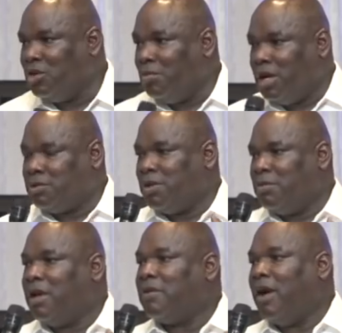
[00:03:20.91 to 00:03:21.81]
didn't know much
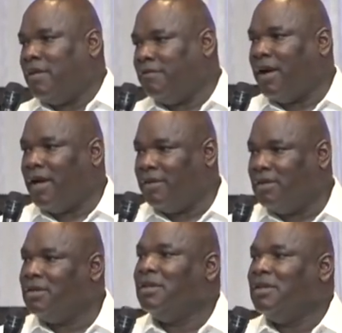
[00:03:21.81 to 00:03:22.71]
about my grandfather
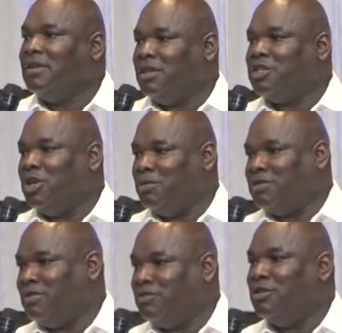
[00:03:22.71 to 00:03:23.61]
in
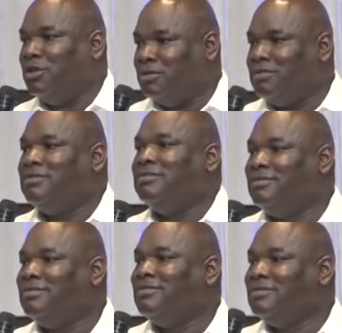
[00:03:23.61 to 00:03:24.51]
terms of, you know,
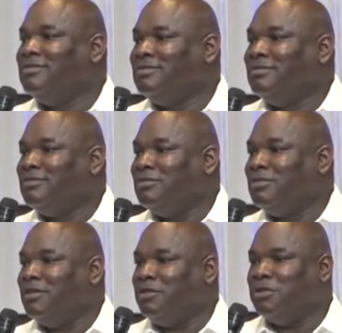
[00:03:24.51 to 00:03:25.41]

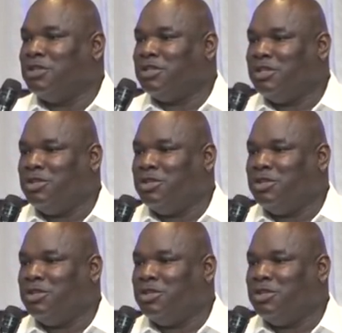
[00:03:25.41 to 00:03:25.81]
if he was